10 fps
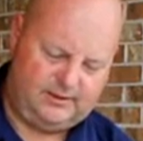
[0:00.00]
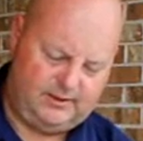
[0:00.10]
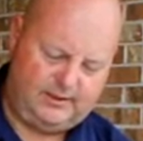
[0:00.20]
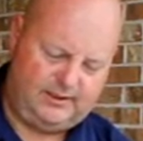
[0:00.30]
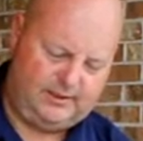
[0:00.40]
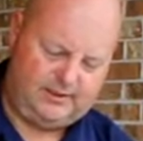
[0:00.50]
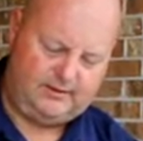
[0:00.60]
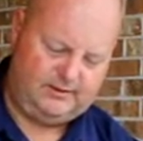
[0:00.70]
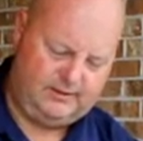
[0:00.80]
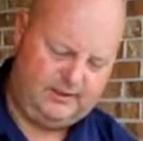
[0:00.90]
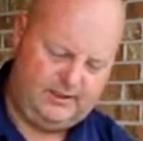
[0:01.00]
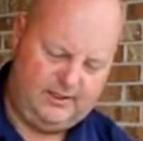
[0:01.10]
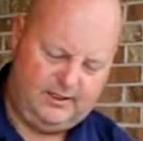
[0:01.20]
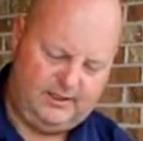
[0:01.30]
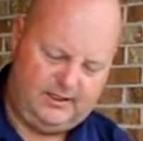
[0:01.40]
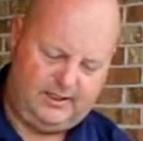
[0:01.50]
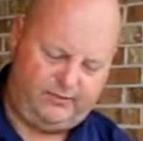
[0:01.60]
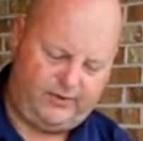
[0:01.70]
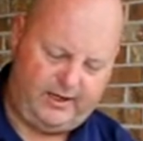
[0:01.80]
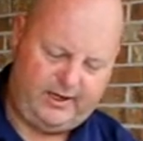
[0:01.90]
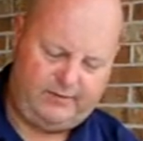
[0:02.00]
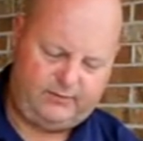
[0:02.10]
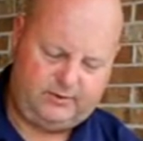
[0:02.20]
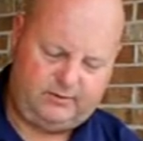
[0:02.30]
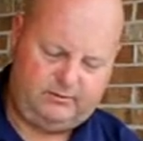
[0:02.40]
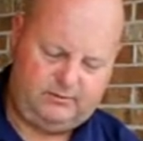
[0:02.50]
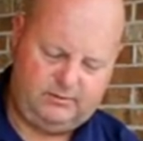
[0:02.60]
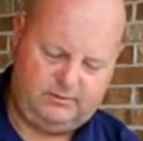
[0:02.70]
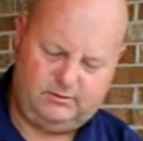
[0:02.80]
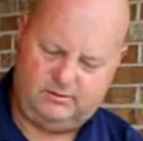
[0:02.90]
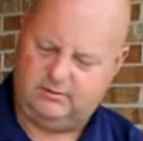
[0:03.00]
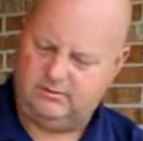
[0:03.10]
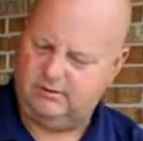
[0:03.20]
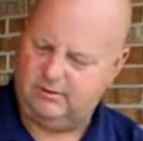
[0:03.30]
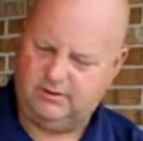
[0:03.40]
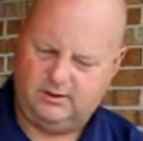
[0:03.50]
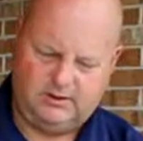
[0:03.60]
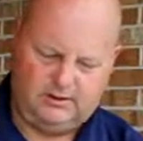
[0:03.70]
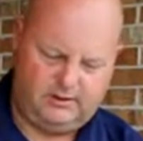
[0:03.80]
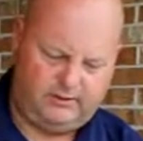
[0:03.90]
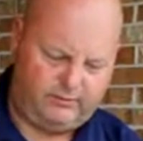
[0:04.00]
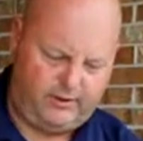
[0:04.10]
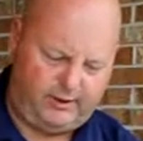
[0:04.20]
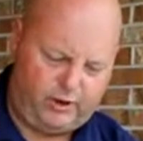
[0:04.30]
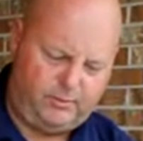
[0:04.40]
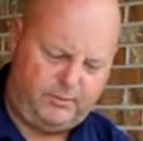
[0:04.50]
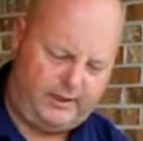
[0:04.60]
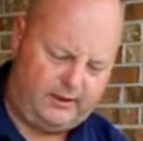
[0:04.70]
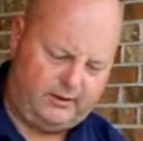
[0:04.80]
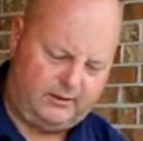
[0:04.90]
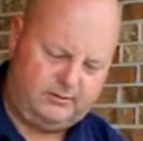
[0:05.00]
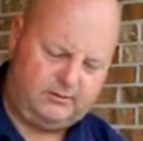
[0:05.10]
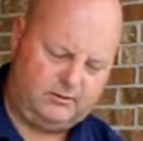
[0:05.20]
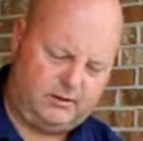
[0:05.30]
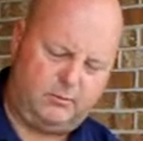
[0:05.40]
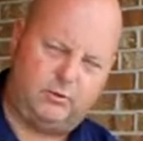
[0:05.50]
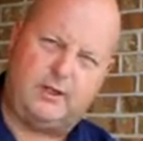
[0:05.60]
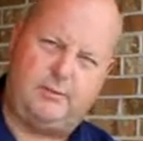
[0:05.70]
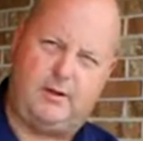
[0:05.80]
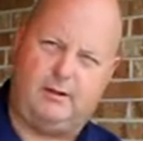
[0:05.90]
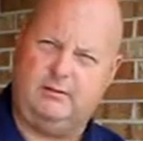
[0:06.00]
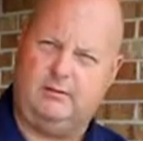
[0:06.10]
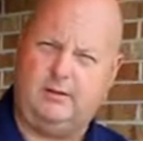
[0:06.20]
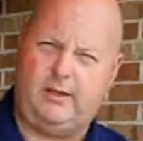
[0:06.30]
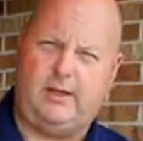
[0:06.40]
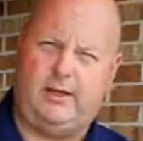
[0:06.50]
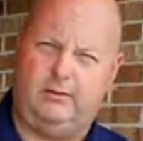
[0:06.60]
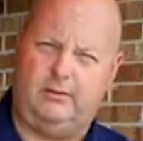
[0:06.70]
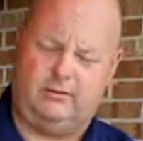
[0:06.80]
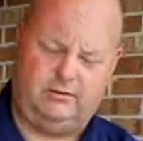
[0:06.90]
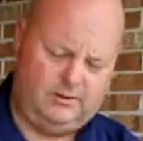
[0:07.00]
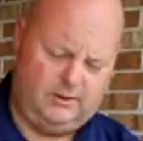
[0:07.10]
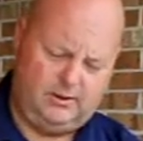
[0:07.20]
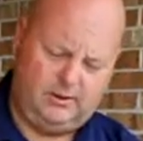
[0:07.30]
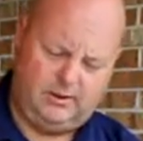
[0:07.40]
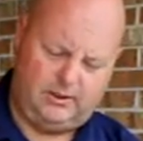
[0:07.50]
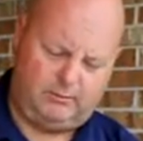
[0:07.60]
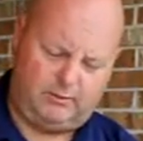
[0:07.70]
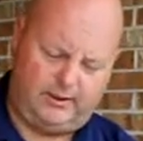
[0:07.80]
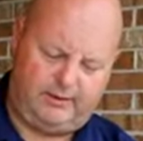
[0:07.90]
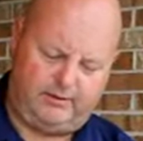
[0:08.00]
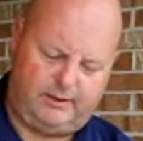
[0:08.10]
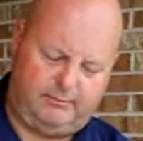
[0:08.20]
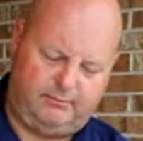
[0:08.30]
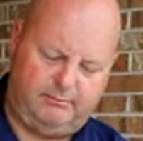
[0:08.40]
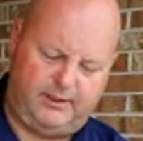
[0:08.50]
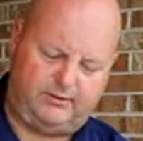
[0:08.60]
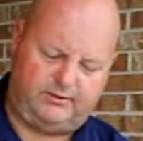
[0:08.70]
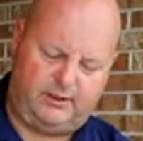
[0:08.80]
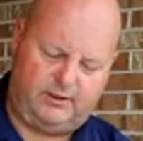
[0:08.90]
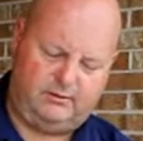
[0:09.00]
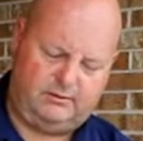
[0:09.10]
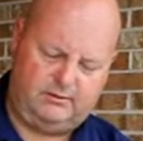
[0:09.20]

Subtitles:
And if you have to, it's very humid out here, so I'm going to take my hands and I'm going to get everything mixed in.